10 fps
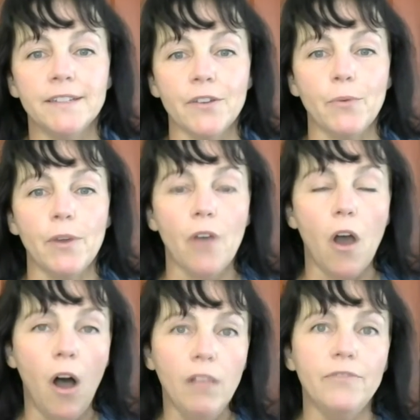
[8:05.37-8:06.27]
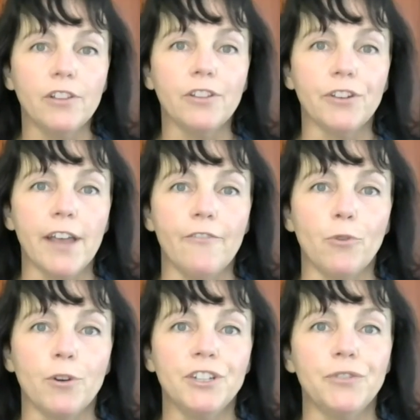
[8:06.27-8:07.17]
So with all of the clear-cut
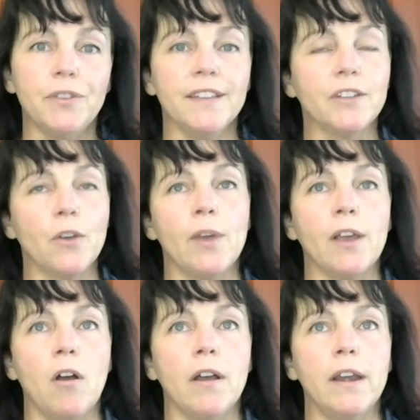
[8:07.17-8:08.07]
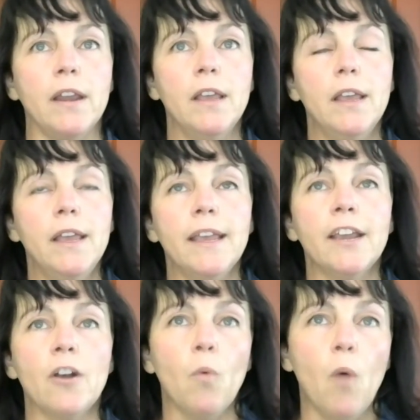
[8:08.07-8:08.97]
forestry that's going on
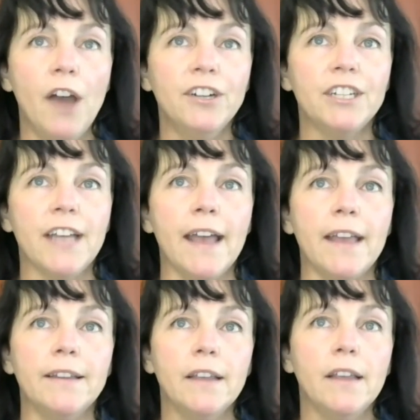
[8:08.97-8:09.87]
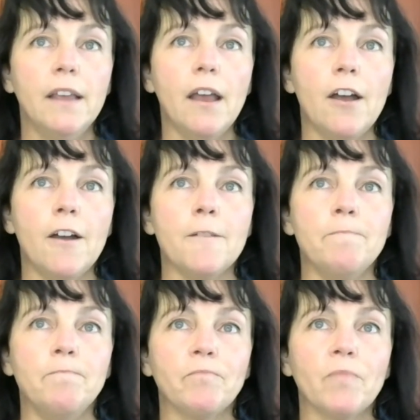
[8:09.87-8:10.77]
in our watershed, the